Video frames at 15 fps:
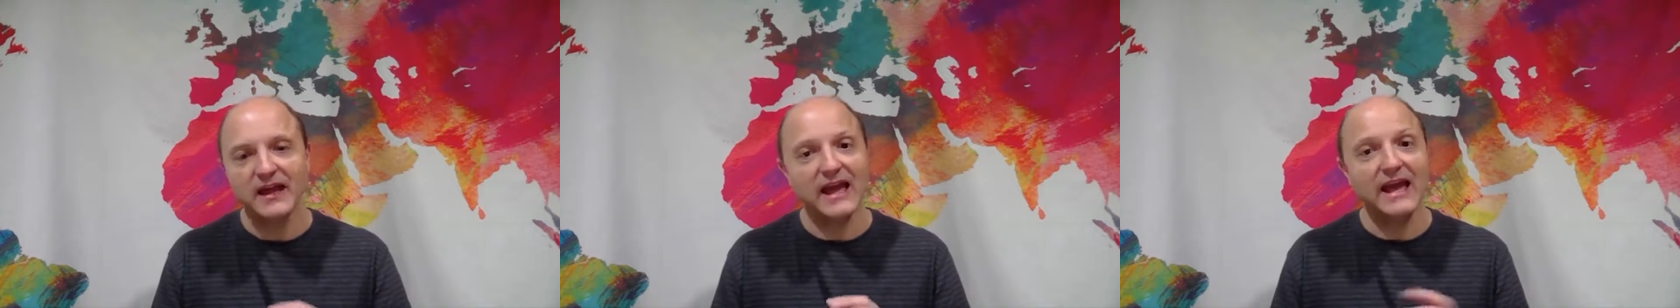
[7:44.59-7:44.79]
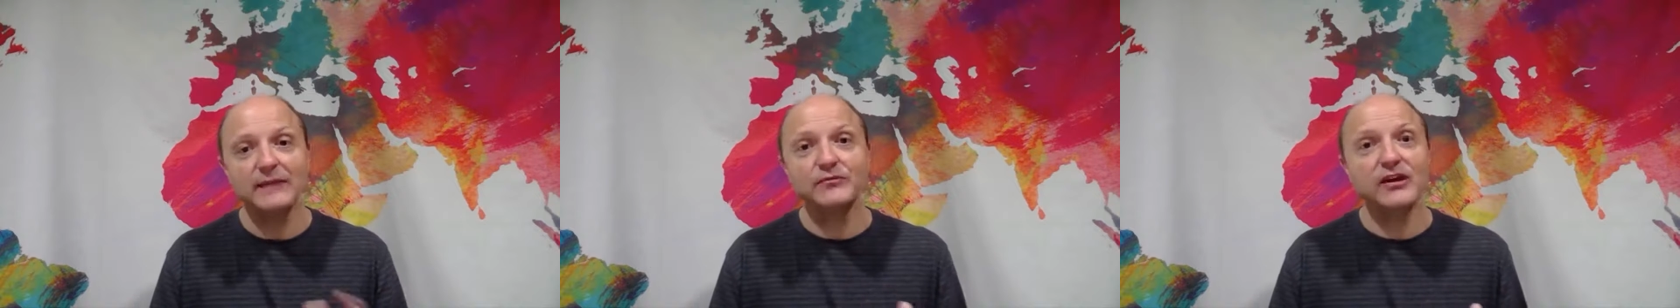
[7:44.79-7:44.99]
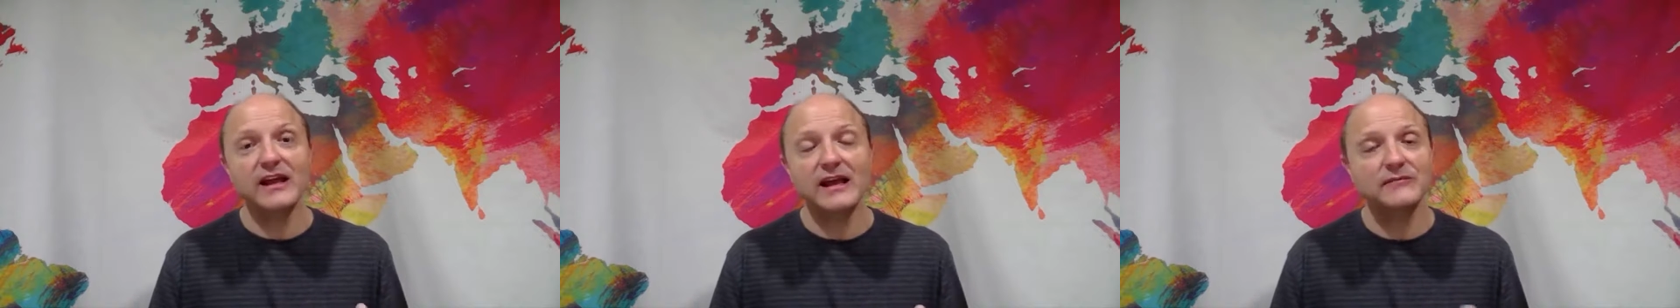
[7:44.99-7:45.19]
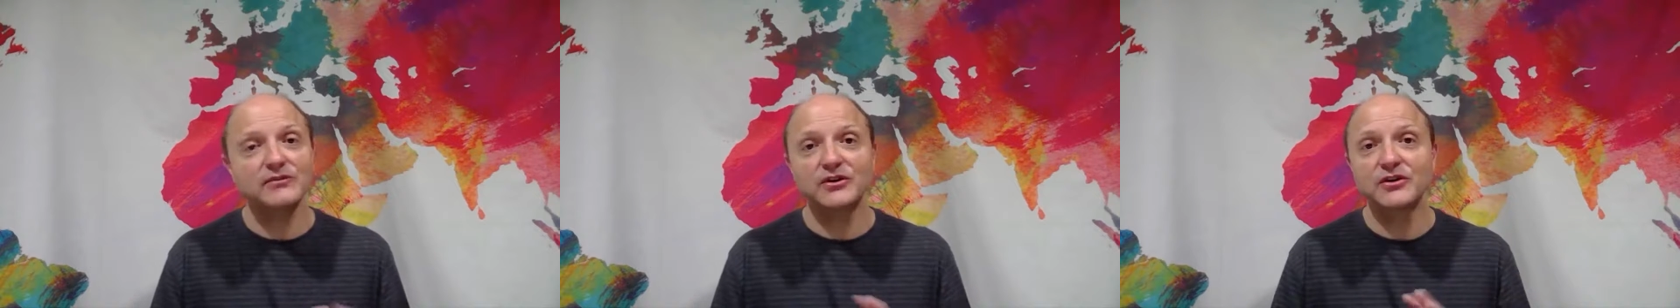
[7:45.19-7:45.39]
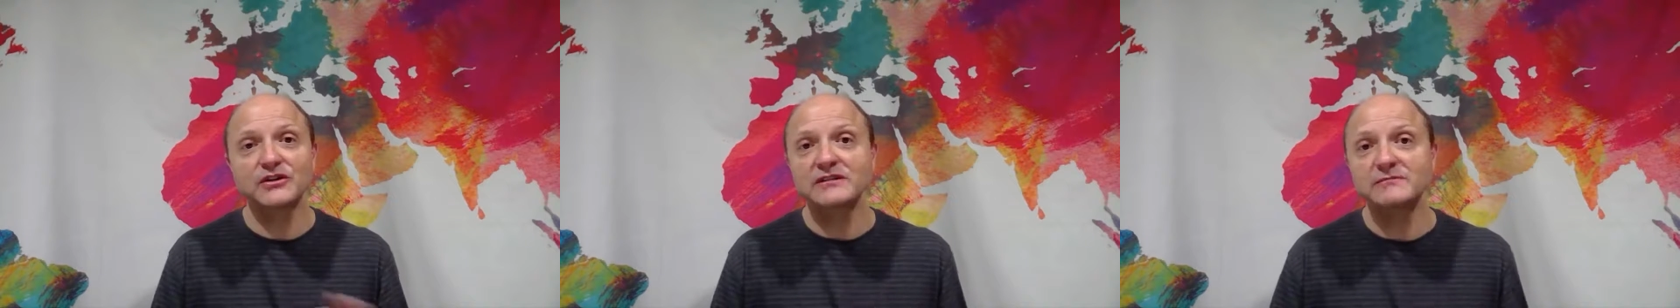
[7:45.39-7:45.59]
Abraham
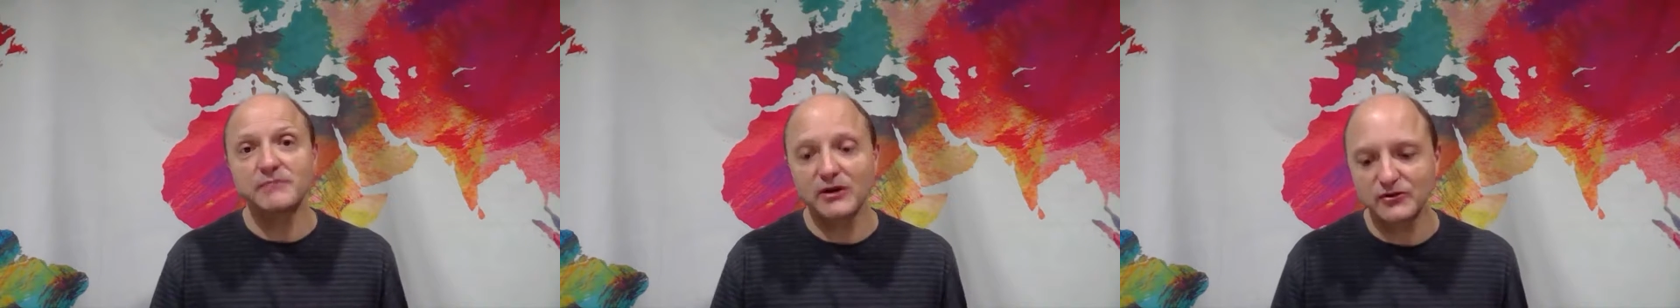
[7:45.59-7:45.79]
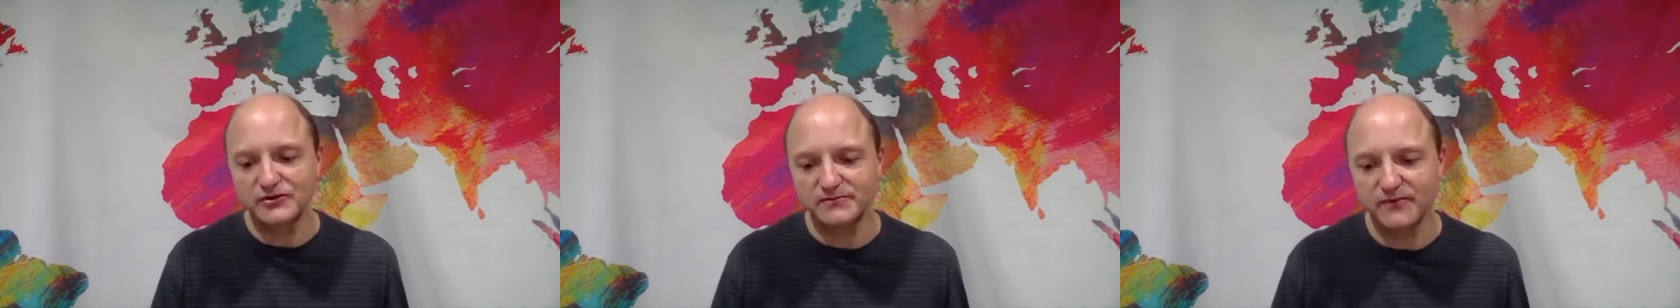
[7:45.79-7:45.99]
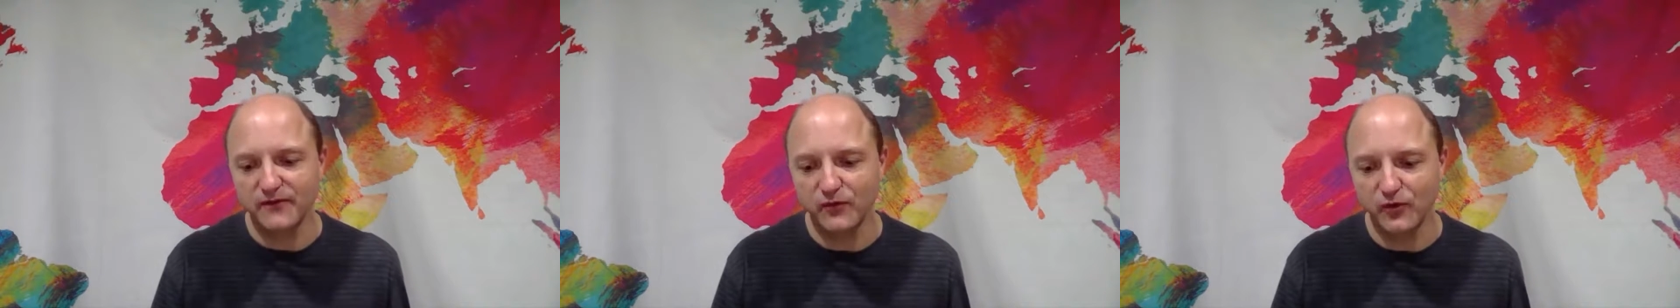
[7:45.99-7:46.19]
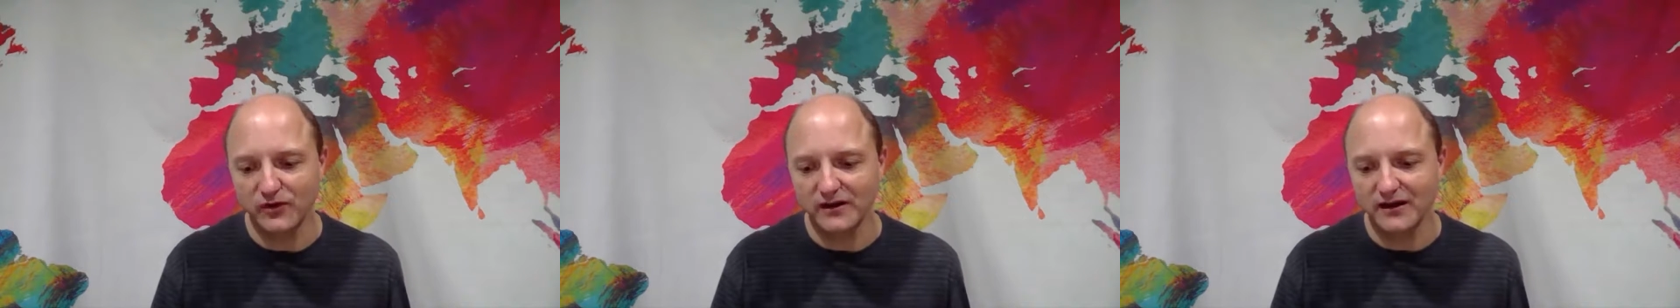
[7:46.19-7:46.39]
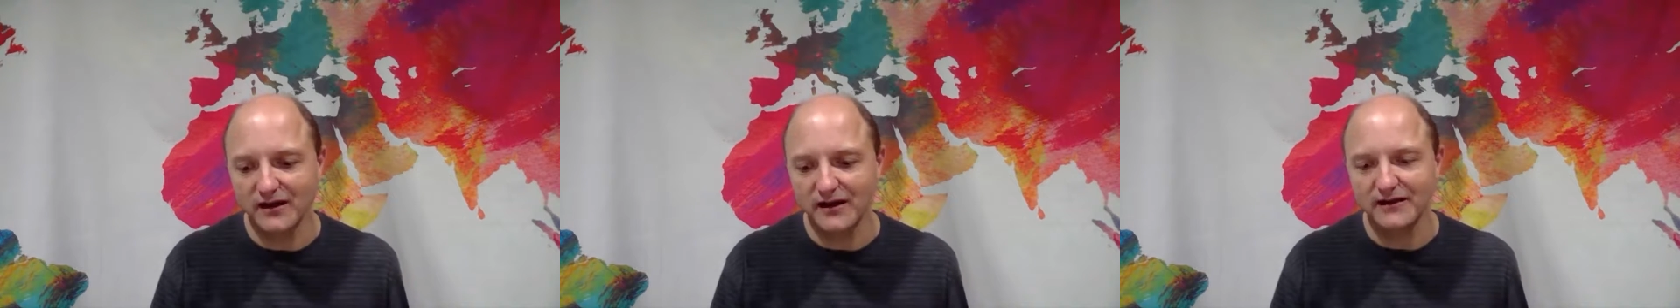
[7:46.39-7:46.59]
couldn't boast before
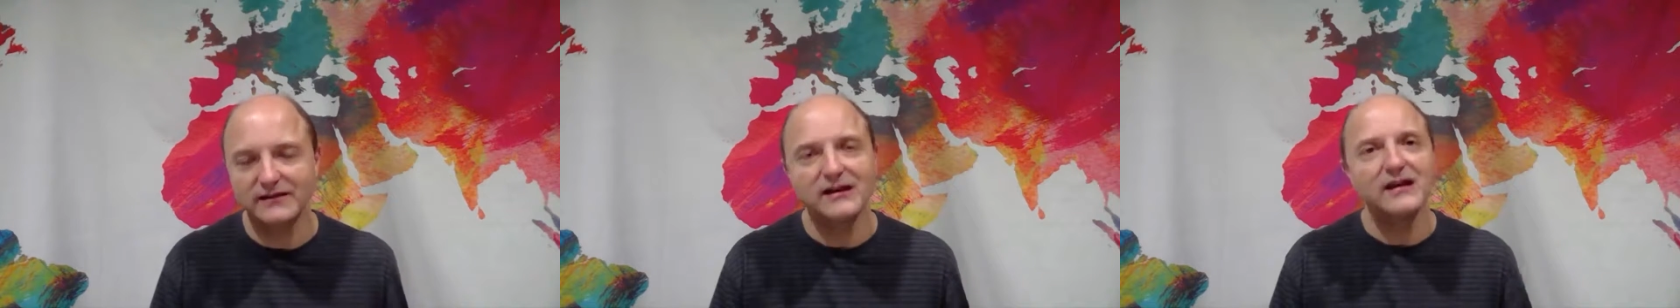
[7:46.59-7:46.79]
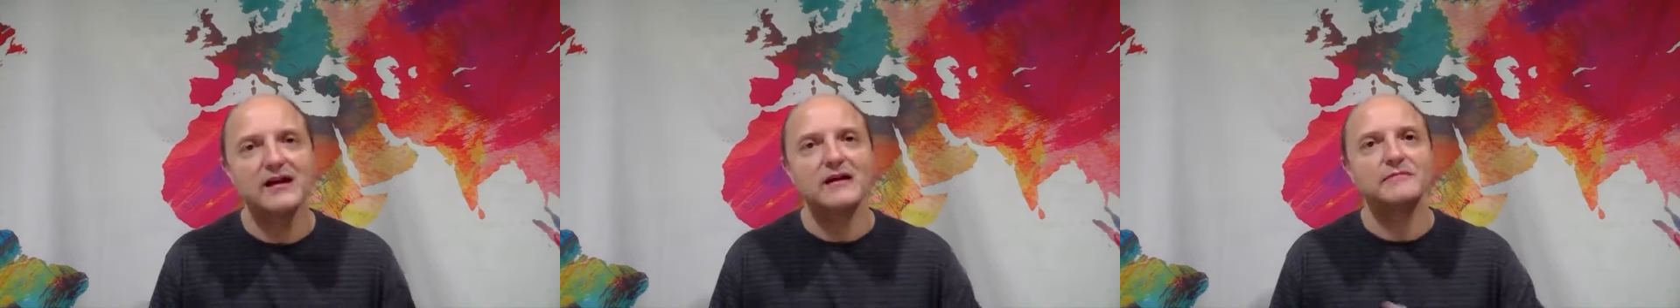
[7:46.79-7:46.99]
God